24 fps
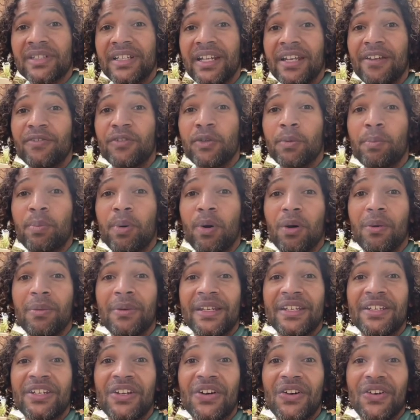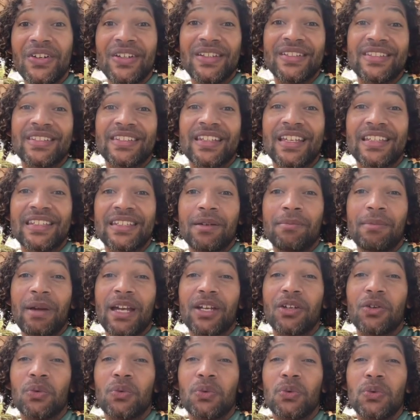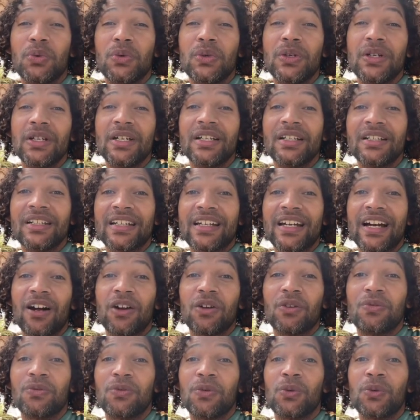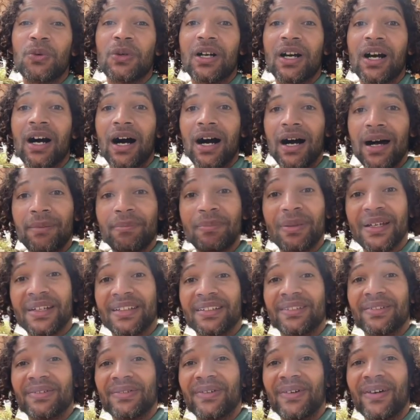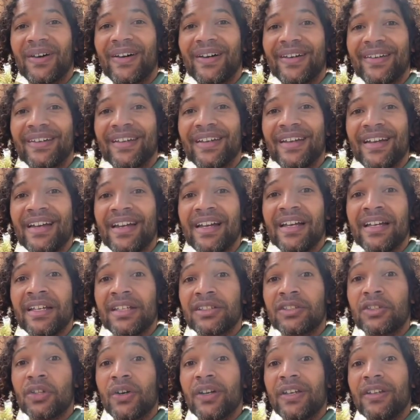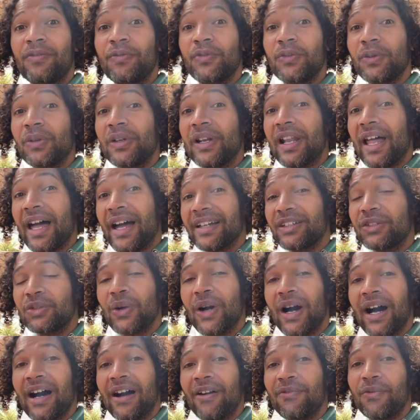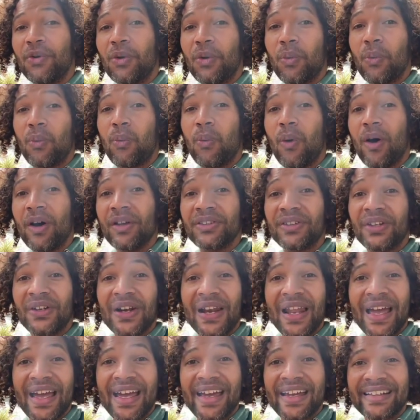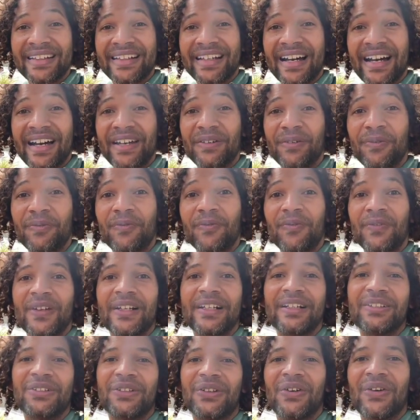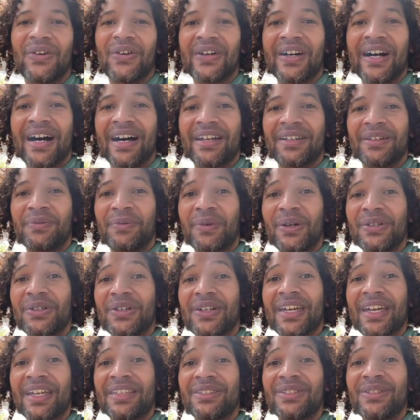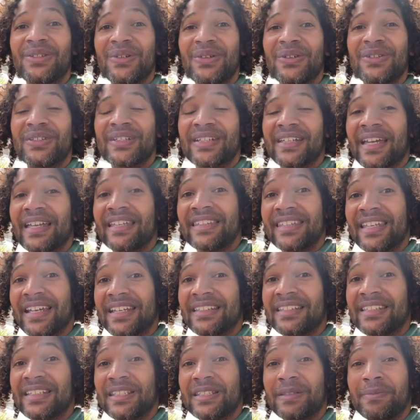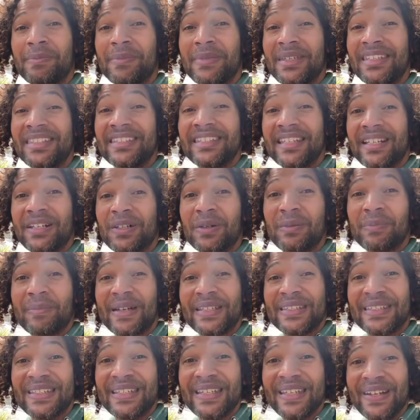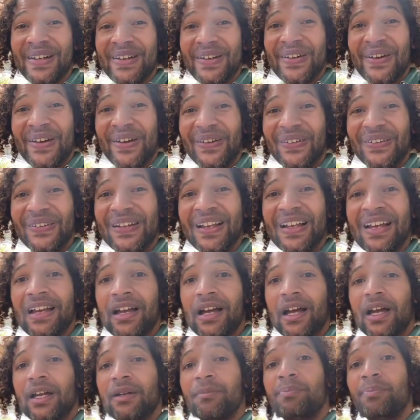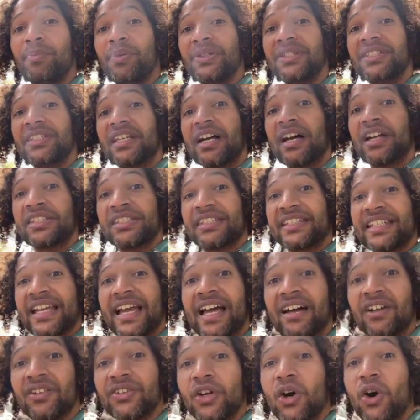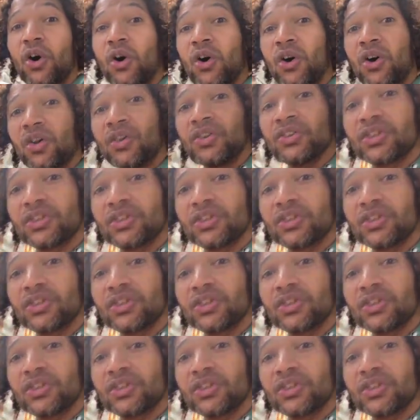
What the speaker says: leaves, you probably noticed that they make a really colorful carpet, right? So if you'd like to have a wonderland kind of feel to your garden, what you can do is you can take this mystical material and put them down on